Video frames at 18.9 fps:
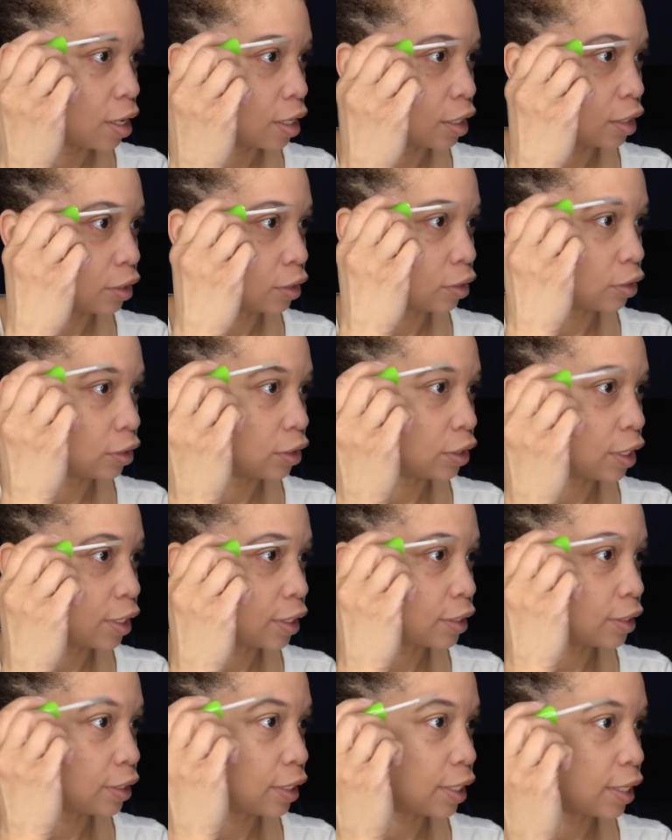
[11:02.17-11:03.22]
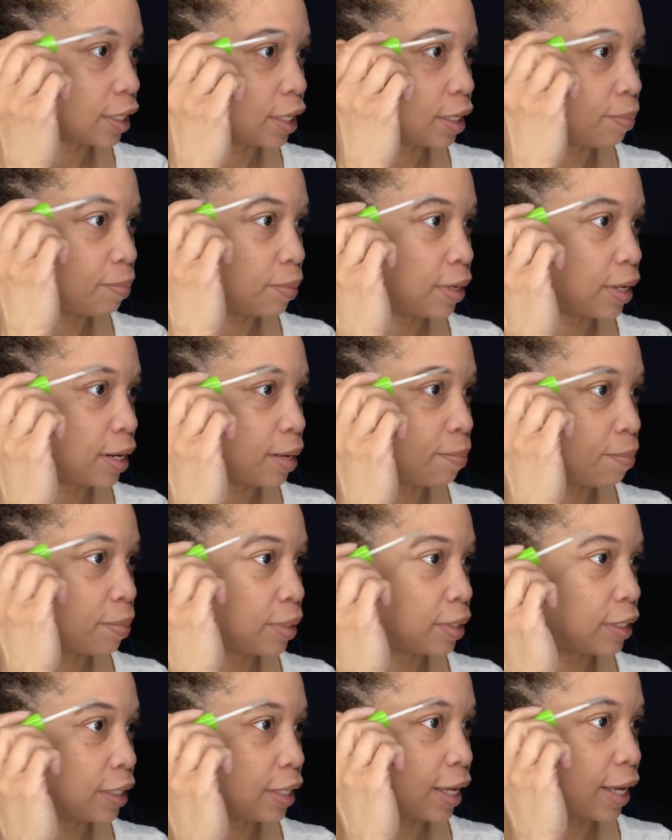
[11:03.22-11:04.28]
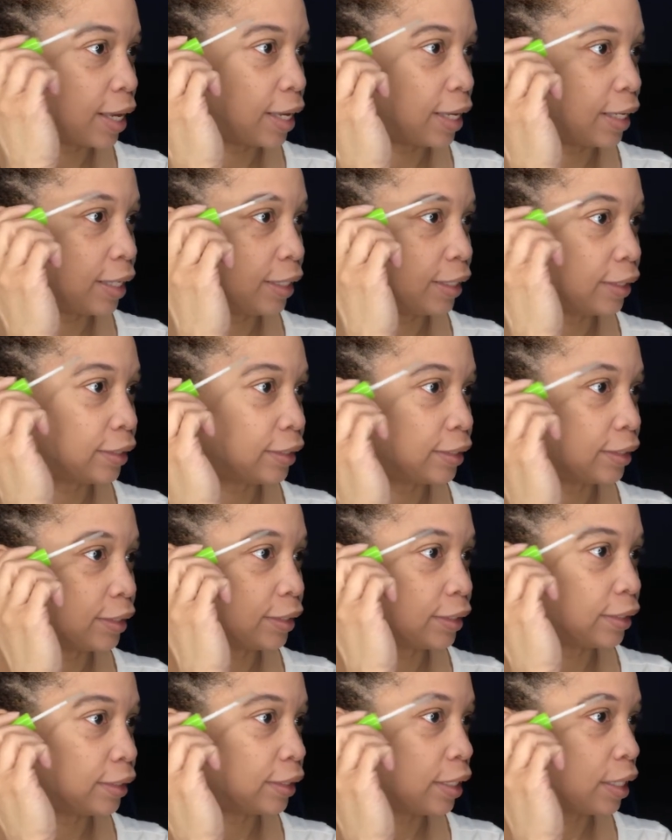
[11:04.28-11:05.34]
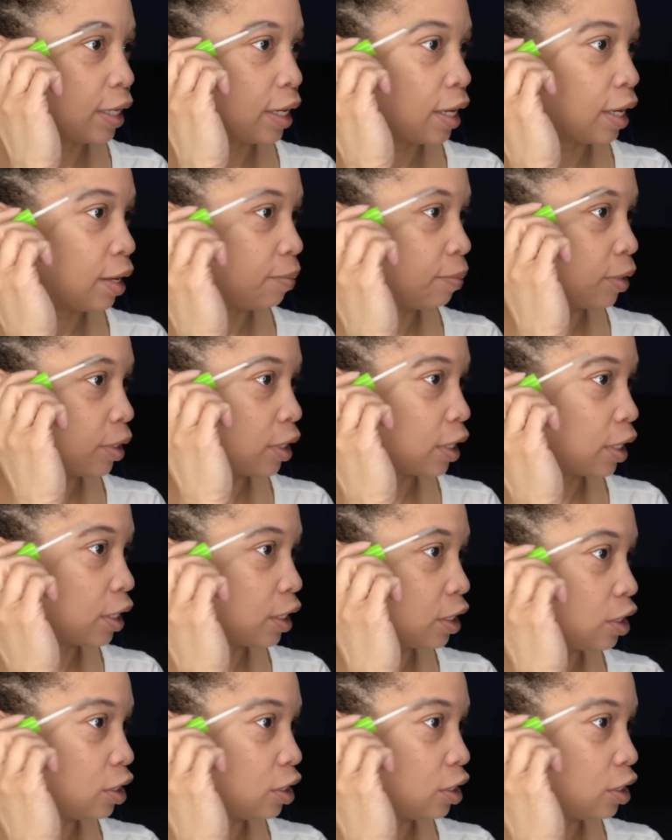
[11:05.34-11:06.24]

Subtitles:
So just to keep it in place, gonna